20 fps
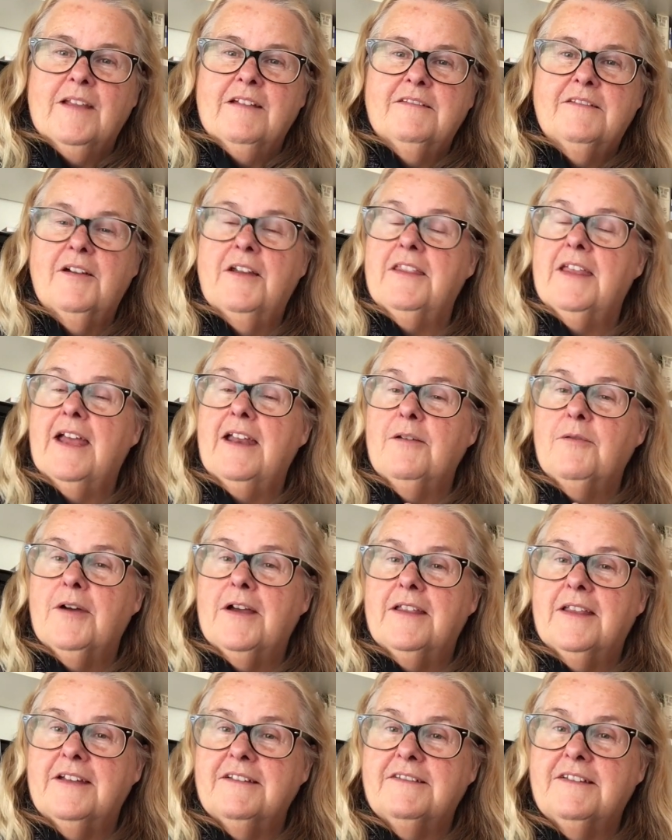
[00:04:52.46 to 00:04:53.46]
So
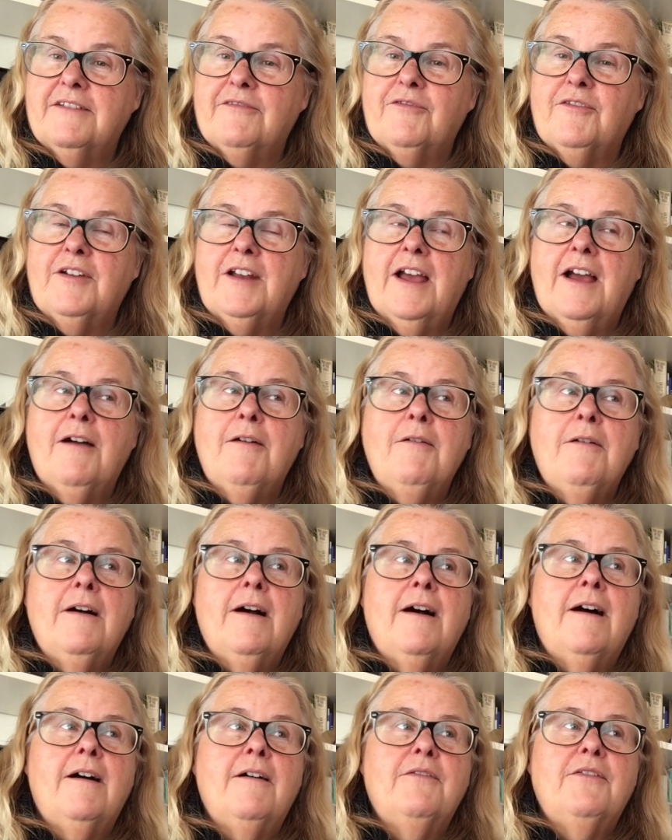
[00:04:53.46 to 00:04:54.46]
anyway, that's it for now.
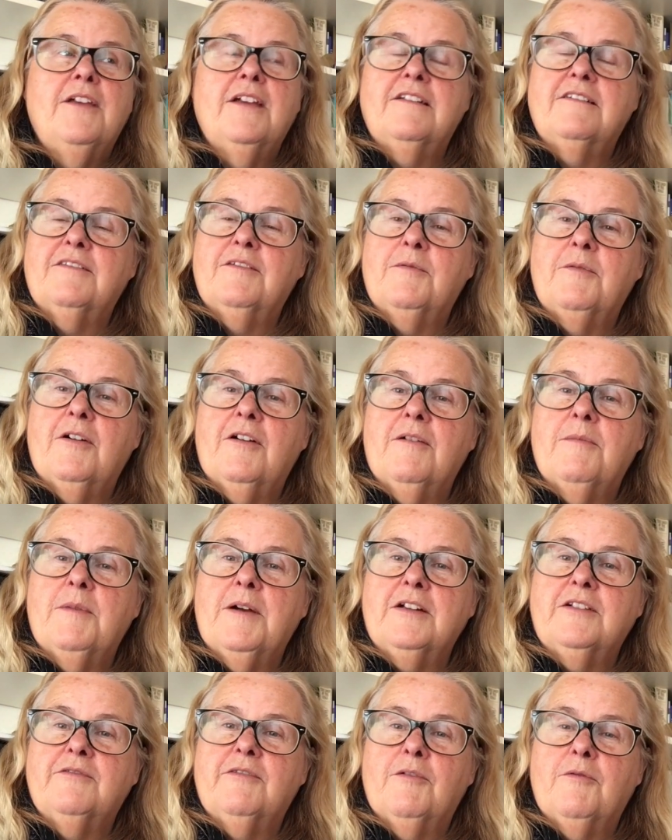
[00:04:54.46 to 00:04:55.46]
Uh, thanks so very
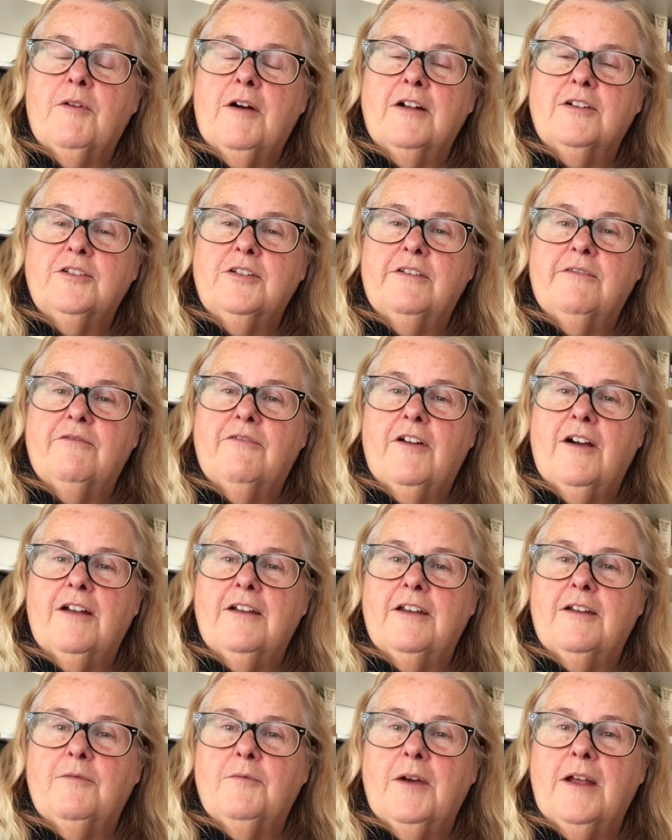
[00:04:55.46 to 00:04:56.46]
much for watching
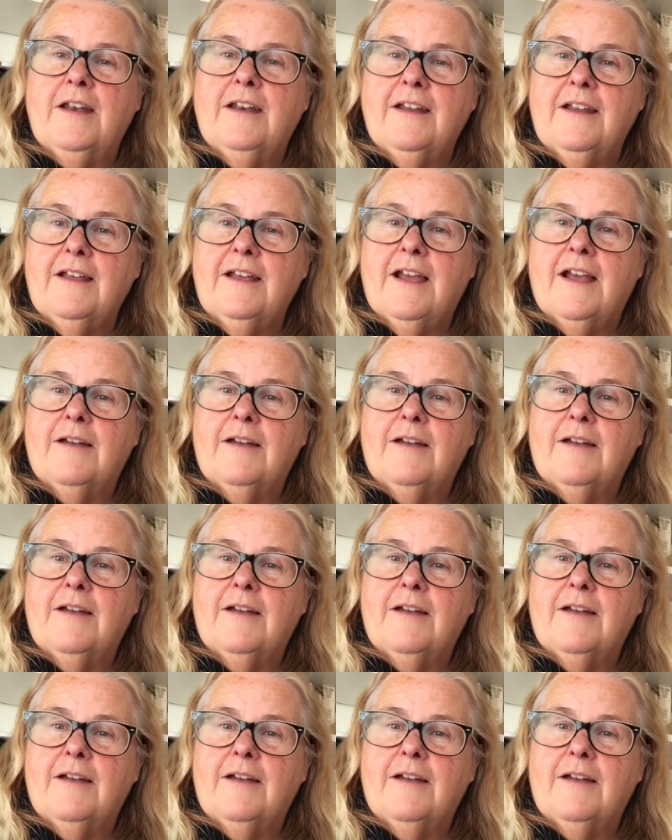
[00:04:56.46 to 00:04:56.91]
Finding Wendy,